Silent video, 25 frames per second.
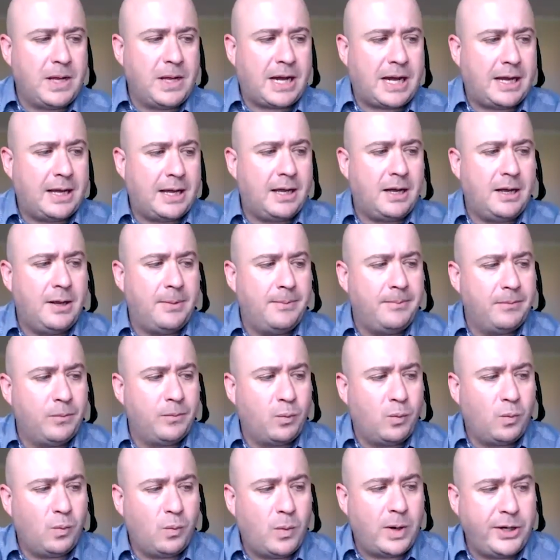um,
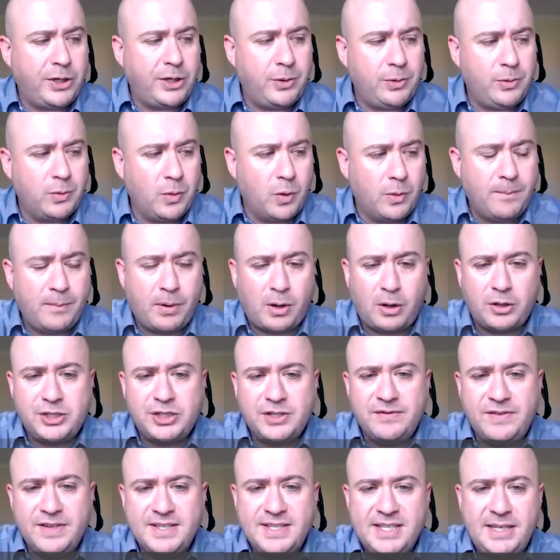when you unbox your
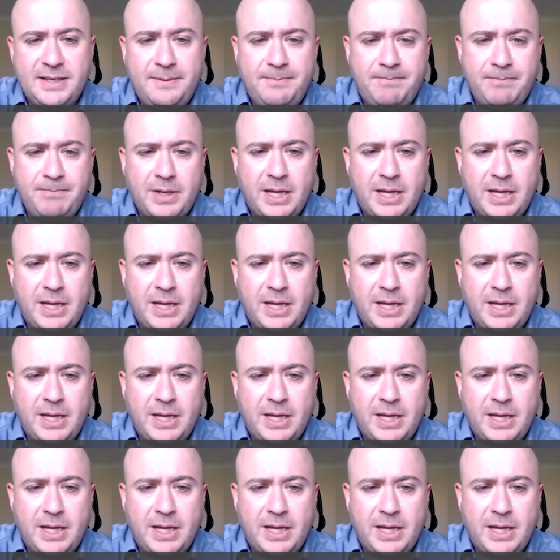Vizi,